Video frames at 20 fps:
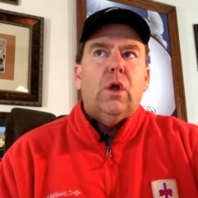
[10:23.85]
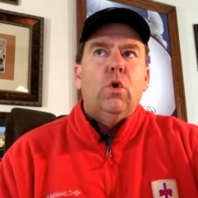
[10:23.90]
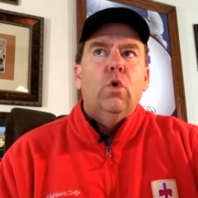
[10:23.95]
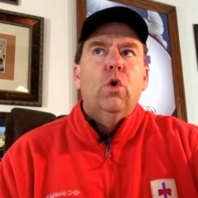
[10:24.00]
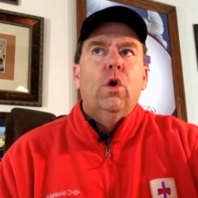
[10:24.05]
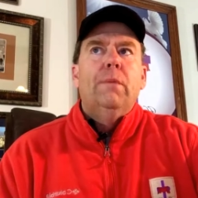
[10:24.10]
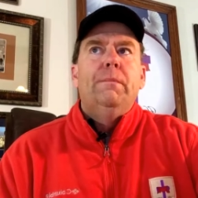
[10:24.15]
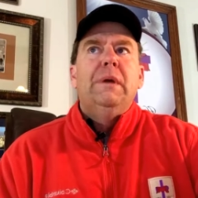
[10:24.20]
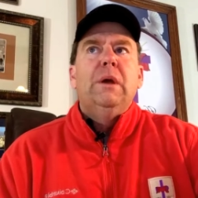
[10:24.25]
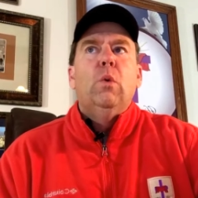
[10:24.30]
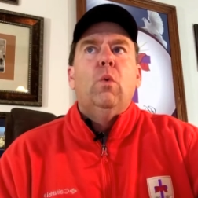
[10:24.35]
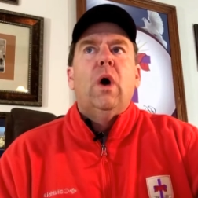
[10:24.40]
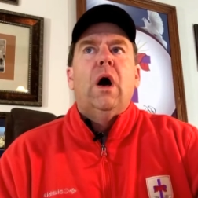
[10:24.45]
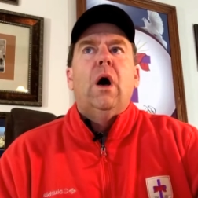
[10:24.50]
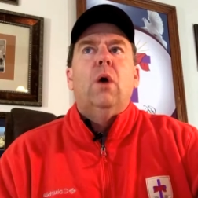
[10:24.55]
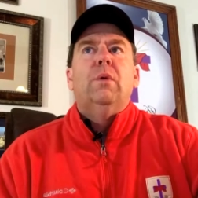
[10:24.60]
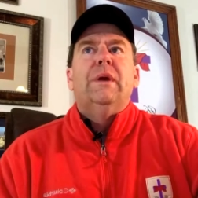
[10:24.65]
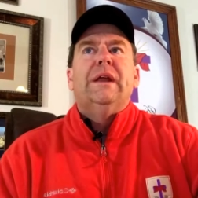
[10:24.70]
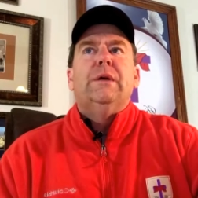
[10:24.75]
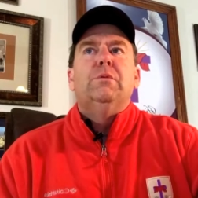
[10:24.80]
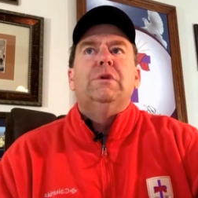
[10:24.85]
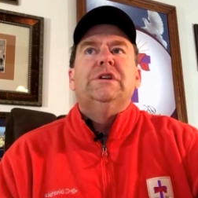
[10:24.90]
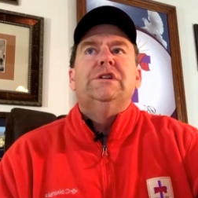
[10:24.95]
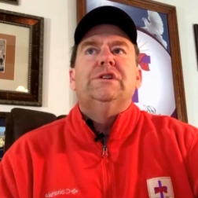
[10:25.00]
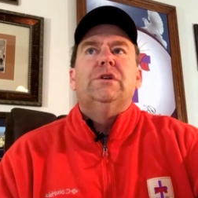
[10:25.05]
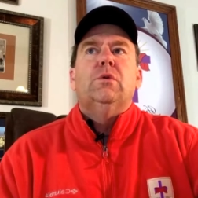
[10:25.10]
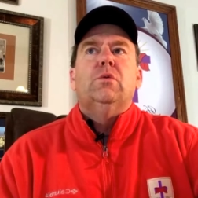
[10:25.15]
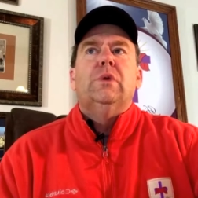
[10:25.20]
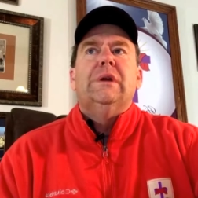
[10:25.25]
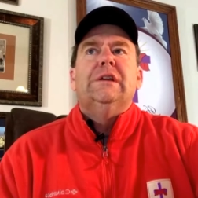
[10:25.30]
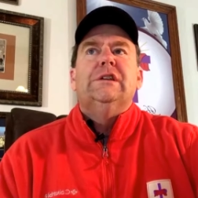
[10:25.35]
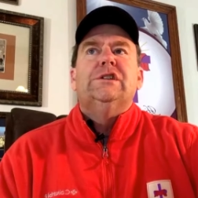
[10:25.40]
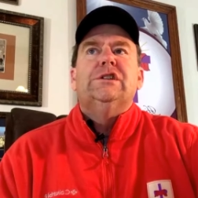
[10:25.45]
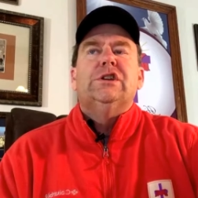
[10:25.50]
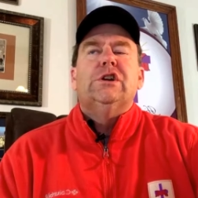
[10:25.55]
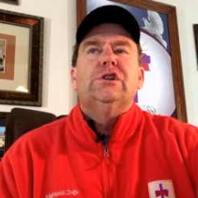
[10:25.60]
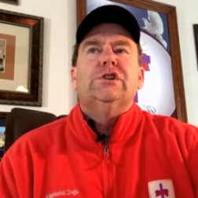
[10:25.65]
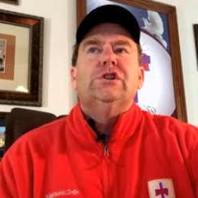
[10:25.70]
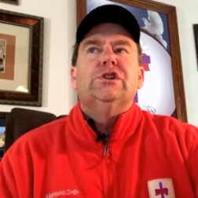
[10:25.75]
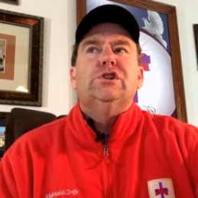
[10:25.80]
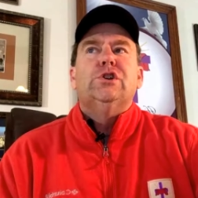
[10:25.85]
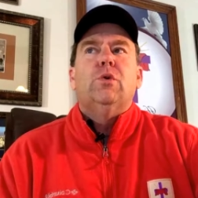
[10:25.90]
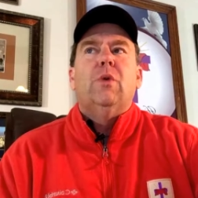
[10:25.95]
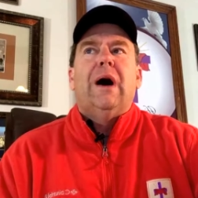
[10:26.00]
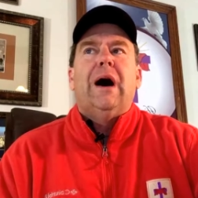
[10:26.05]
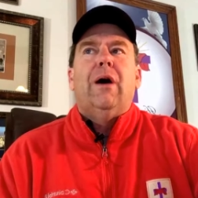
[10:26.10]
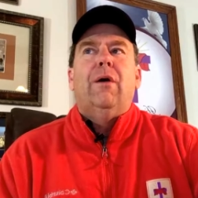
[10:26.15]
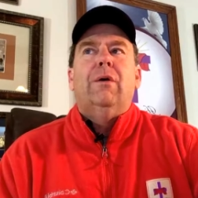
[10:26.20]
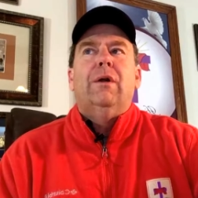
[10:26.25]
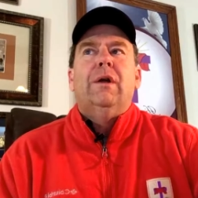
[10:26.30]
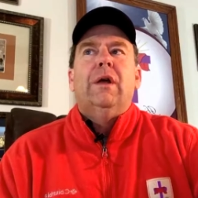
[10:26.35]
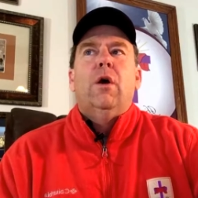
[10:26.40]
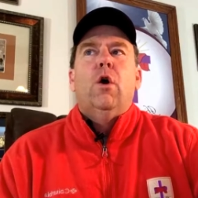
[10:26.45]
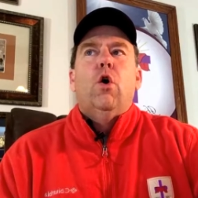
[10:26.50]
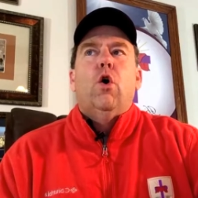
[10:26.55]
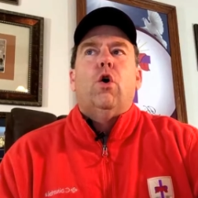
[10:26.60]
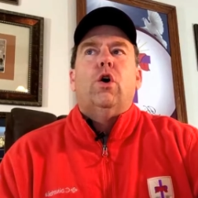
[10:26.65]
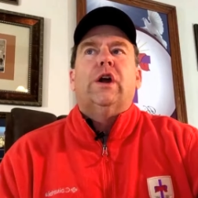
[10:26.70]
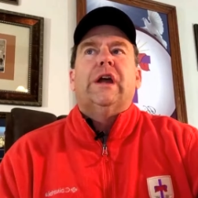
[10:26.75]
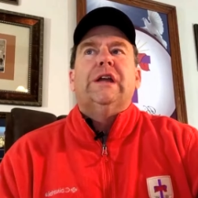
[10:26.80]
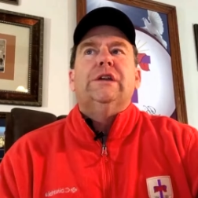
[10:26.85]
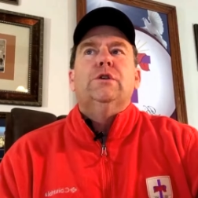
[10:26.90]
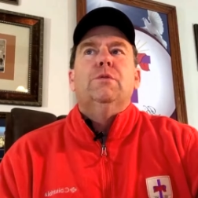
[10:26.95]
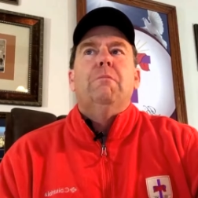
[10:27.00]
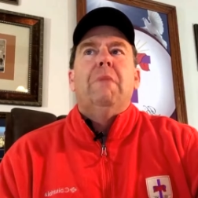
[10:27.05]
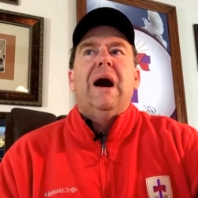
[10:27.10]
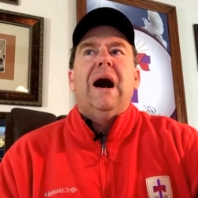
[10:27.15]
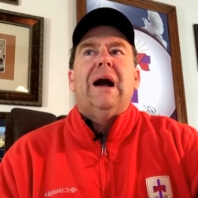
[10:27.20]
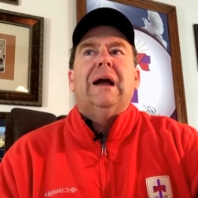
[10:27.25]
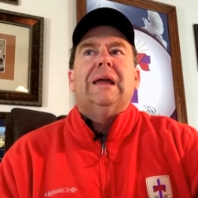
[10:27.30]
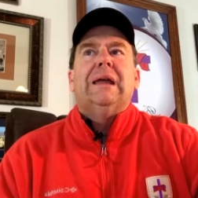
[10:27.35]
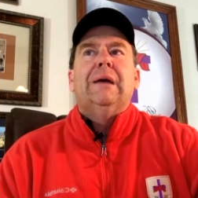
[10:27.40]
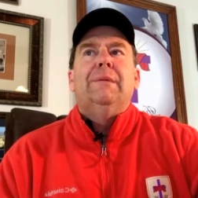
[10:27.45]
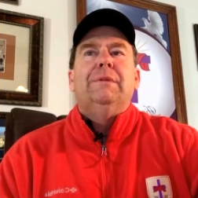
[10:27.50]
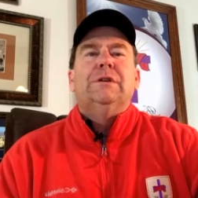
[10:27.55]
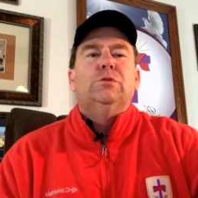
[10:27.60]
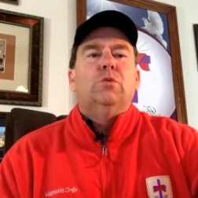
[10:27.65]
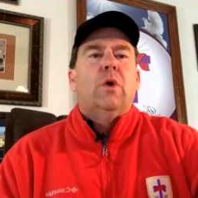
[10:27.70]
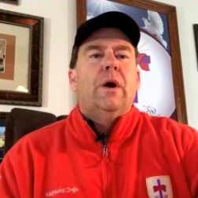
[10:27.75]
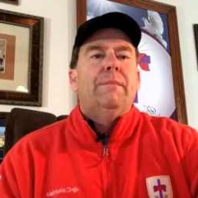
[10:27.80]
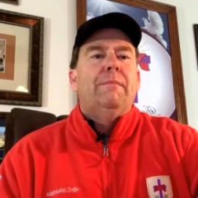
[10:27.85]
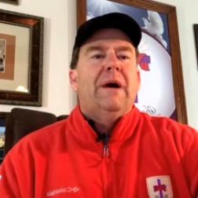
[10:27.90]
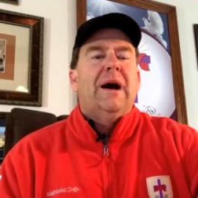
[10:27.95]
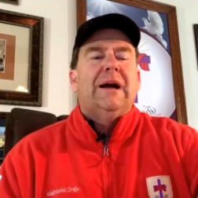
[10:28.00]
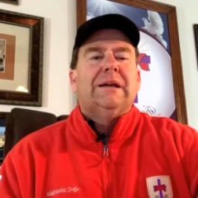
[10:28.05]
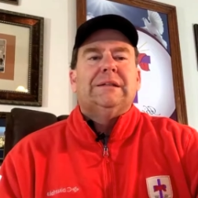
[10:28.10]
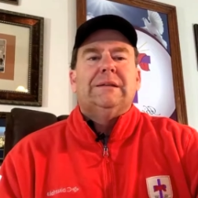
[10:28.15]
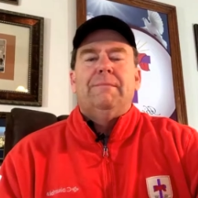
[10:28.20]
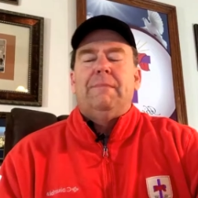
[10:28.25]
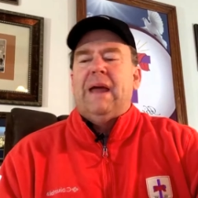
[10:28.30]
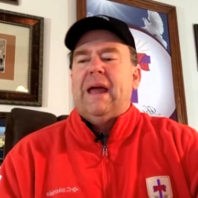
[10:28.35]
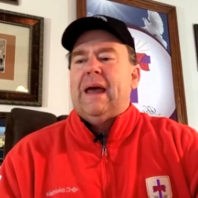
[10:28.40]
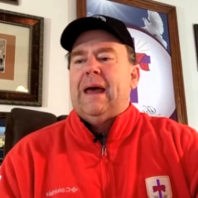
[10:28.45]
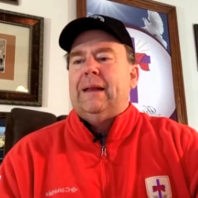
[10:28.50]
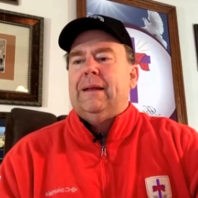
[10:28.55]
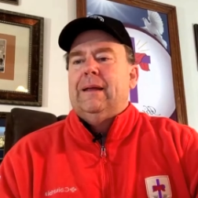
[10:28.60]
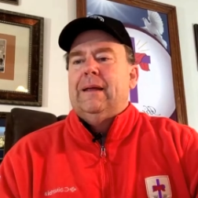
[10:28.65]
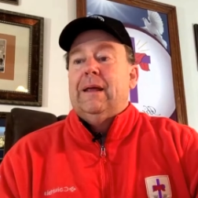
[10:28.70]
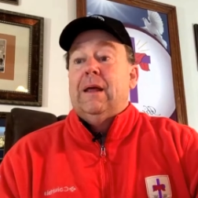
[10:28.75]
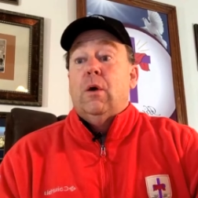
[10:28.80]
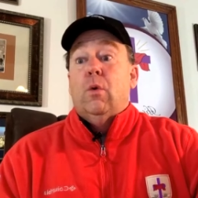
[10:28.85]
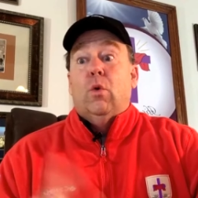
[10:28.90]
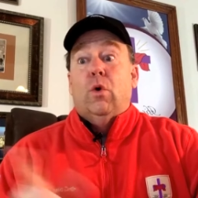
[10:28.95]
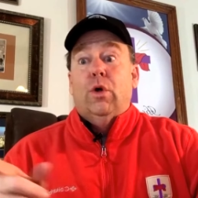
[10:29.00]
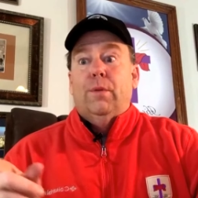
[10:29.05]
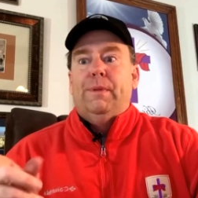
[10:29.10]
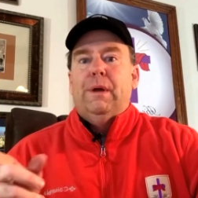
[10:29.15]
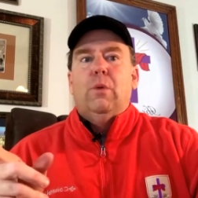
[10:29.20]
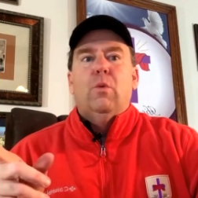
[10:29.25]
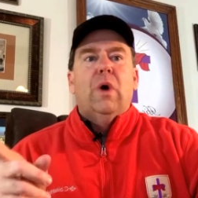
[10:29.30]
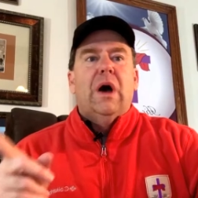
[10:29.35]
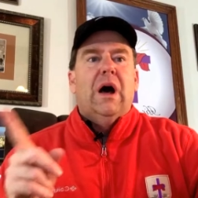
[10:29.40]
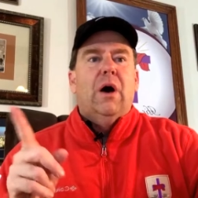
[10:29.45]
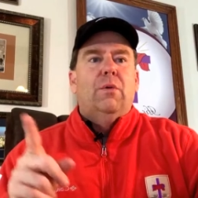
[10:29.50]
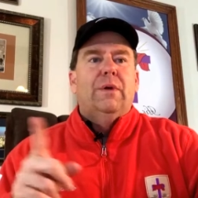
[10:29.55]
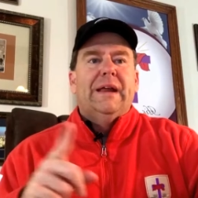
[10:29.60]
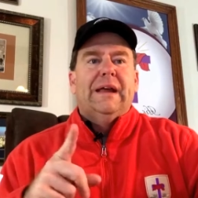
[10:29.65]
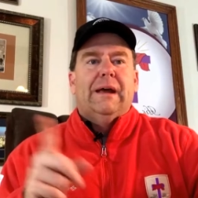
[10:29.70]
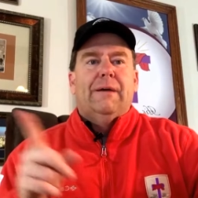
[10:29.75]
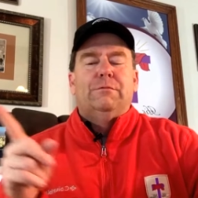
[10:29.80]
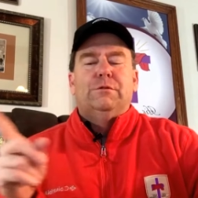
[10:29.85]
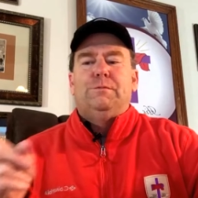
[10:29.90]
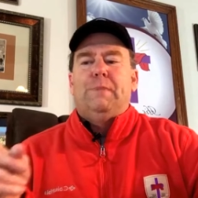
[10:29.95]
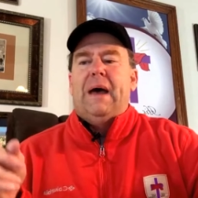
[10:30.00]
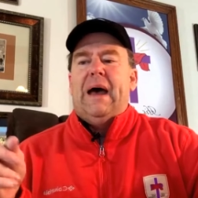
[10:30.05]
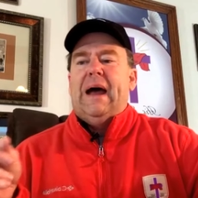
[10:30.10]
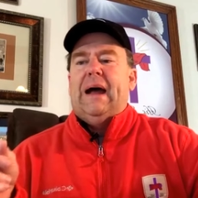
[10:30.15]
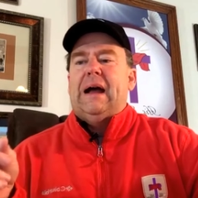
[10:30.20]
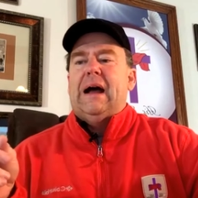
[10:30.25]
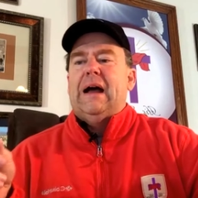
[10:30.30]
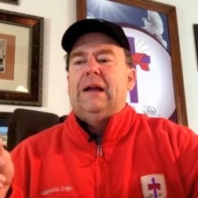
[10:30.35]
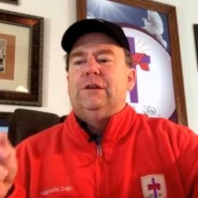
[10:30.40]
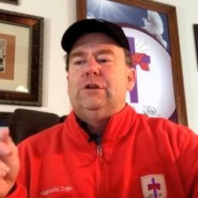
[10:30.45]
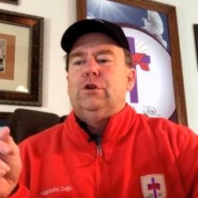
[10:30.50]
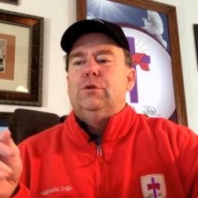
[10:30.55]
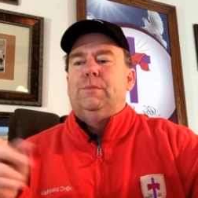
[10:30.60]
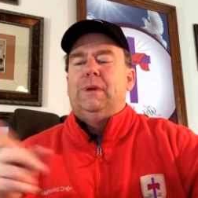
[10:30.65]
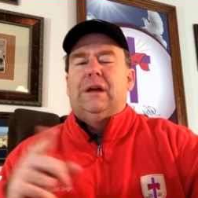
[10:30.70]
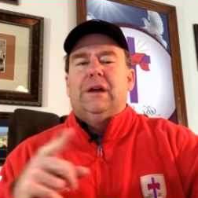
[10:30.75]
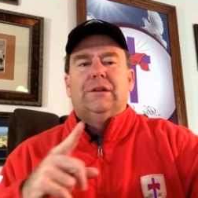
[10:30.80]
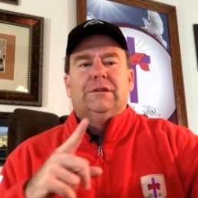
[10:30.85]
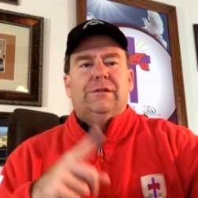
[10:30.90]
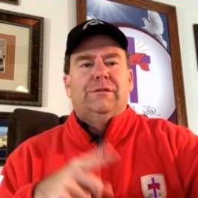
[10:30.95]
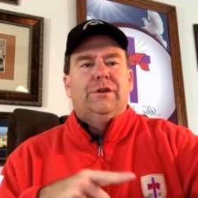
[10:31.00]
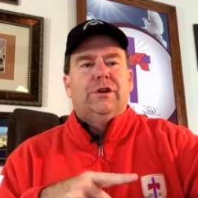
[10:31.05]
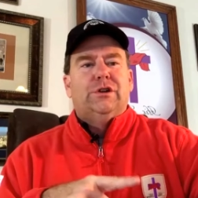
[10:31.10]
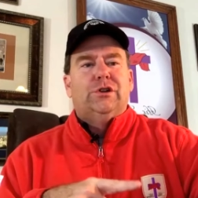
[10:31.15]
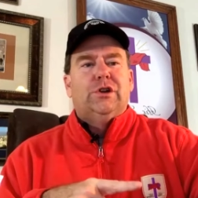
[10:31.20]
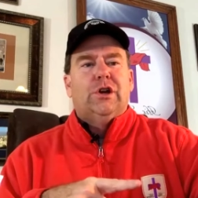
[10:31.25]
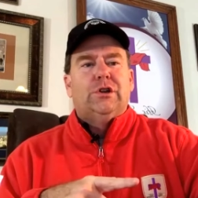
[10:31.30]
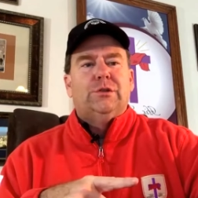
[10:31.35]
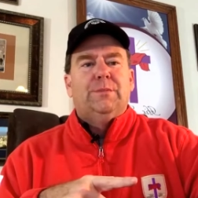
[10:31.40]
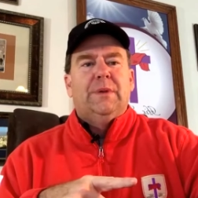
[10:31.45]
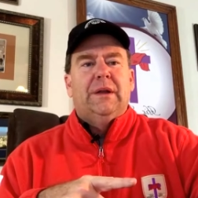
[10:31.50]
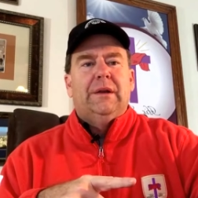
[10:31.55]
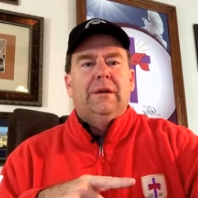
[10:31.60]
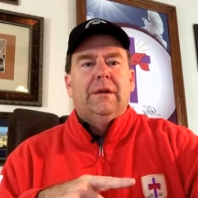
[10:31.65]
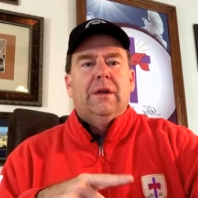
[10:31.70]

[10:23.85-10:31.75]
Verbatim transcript: Will it be well when he researches you out? Or can you mock him as one mocks a man? Will it be well when he comes back on you because of your judgment?